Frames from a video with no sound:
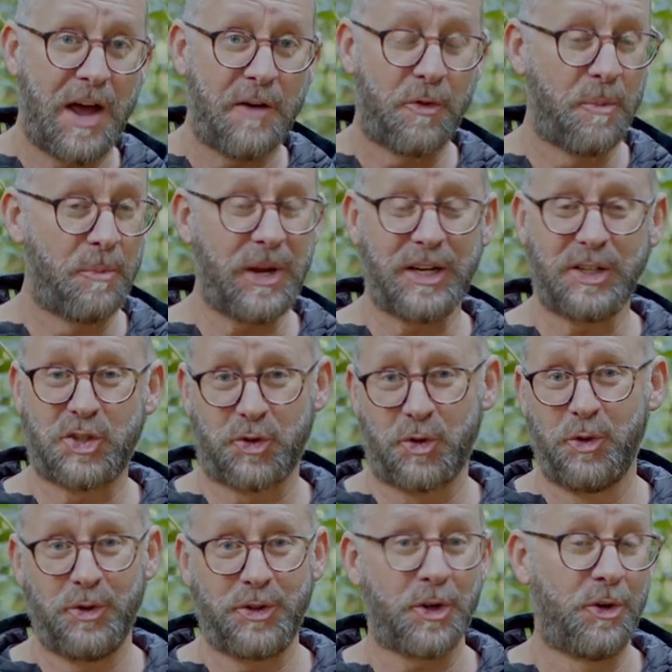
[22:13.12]
and for being
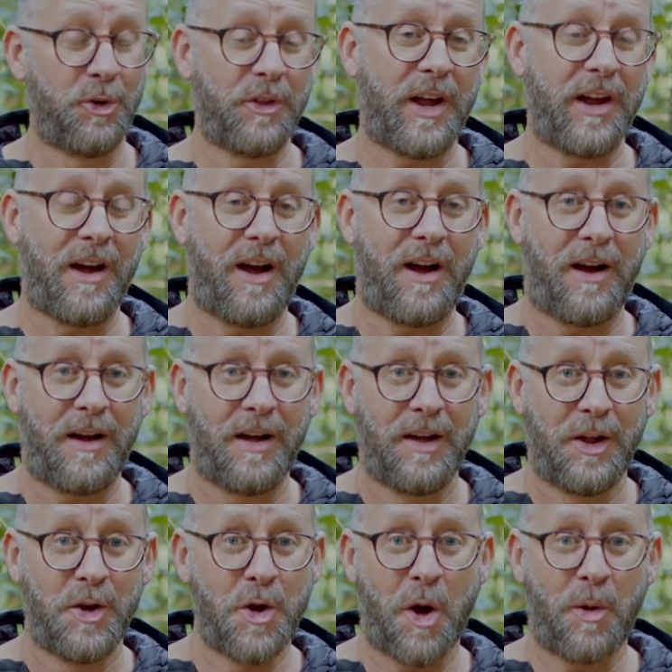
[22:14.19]
true to who they are,
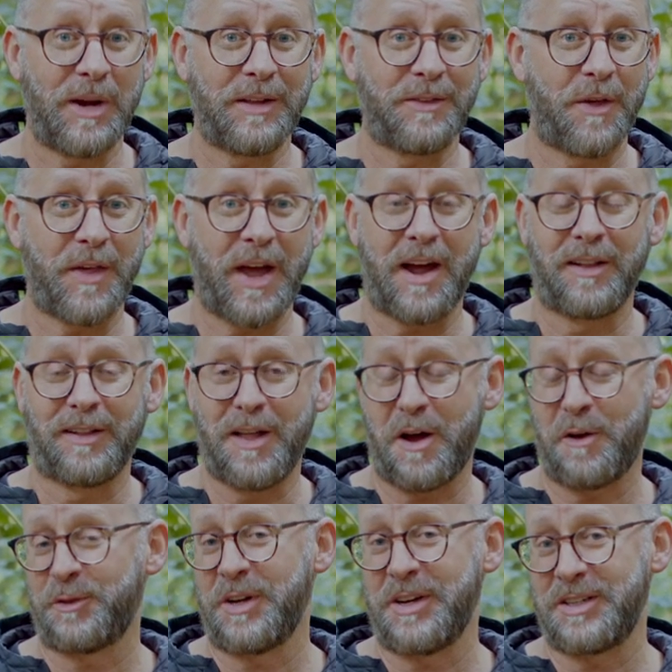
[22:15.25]
knowing that they are
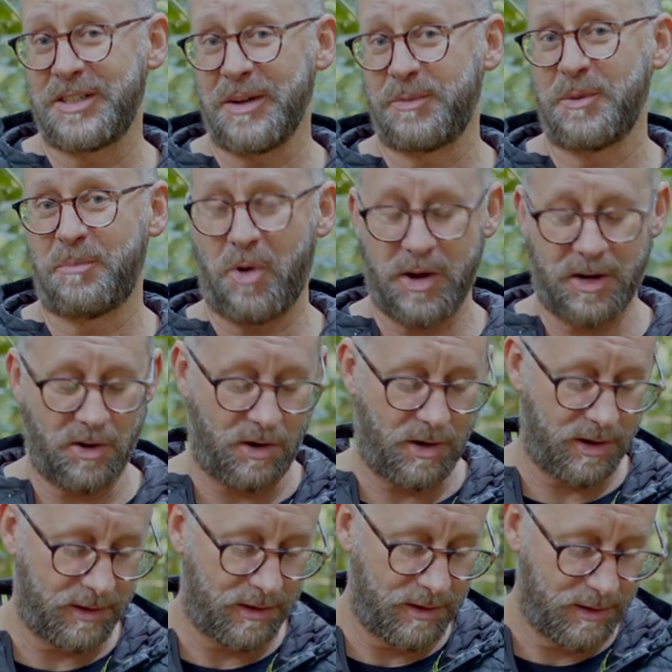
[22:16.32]
loved and accepted by
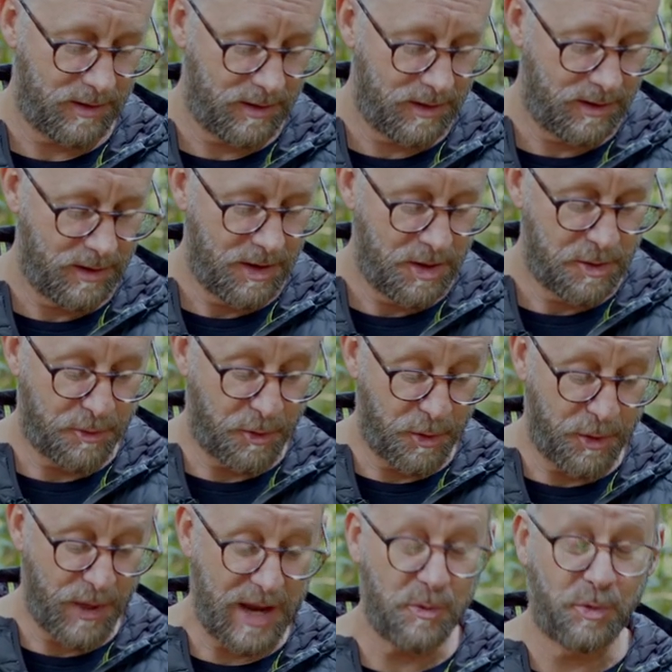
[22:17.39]
God. For
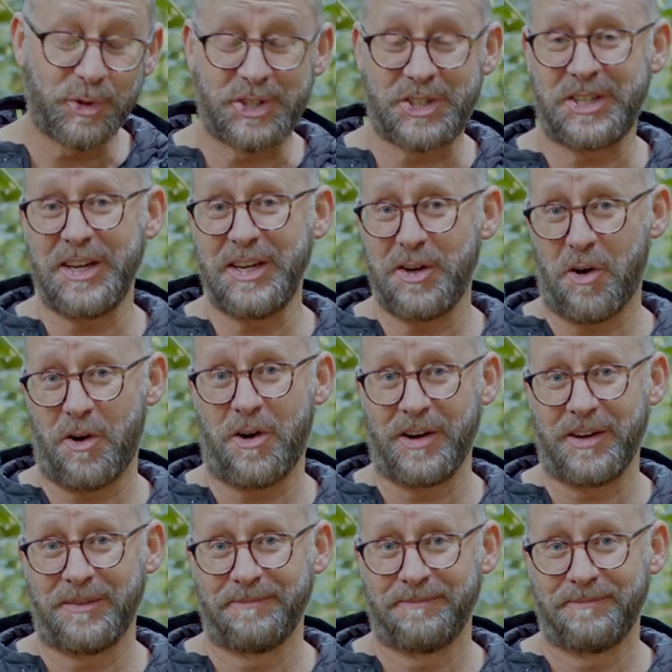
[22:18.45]
they will see
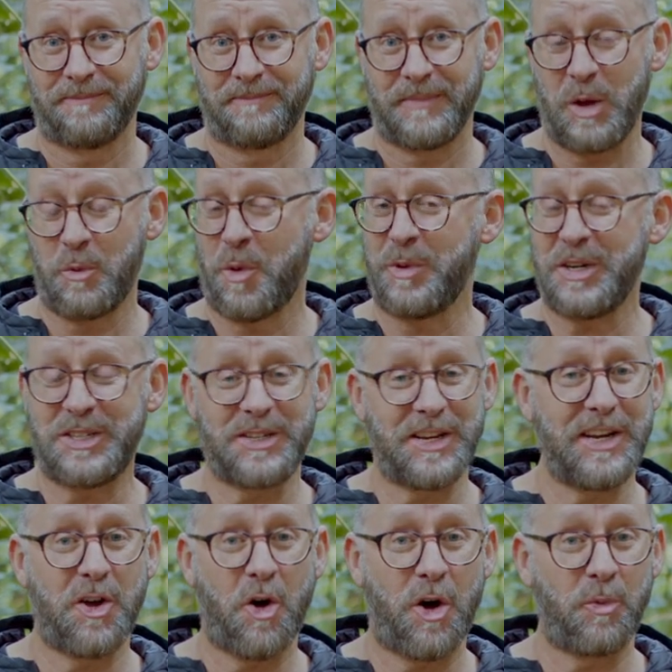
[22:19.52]
God. And when we
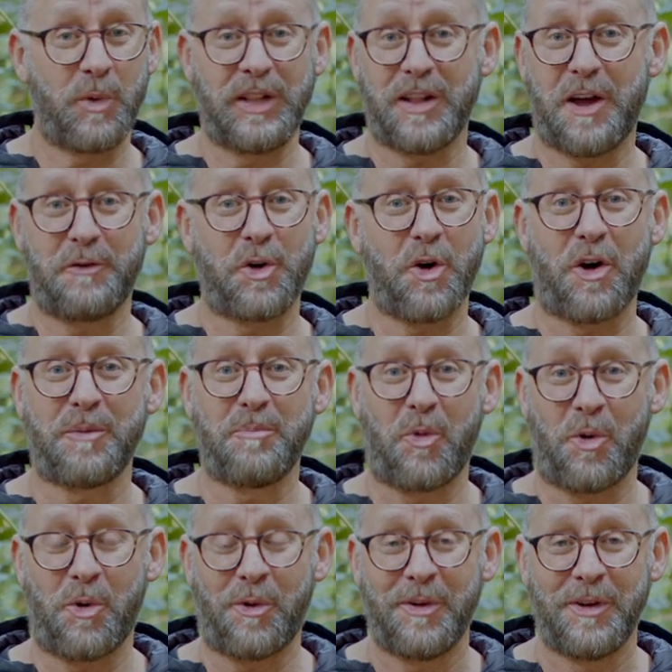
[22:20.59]
see God, we love God
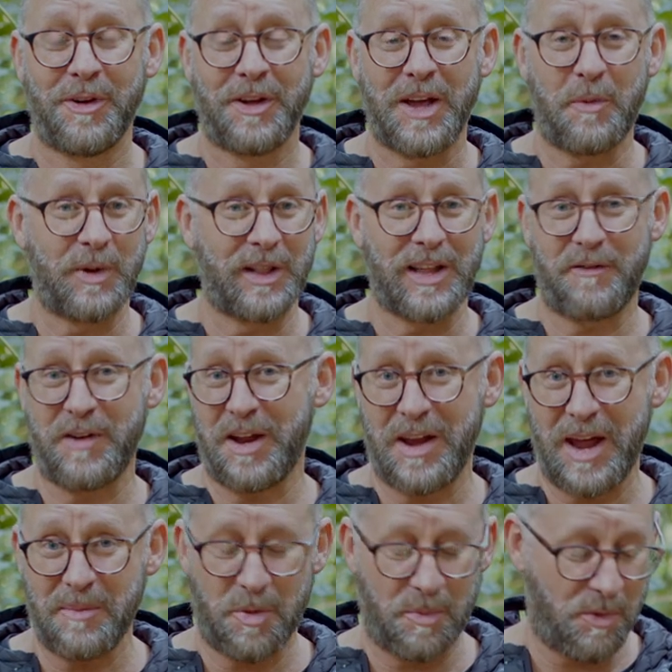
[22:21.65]
more and we love our
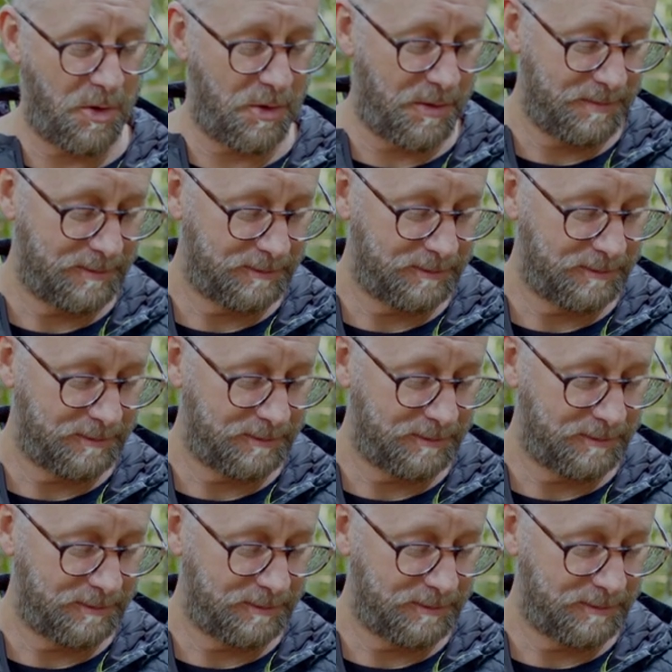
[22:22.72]
neighbor more.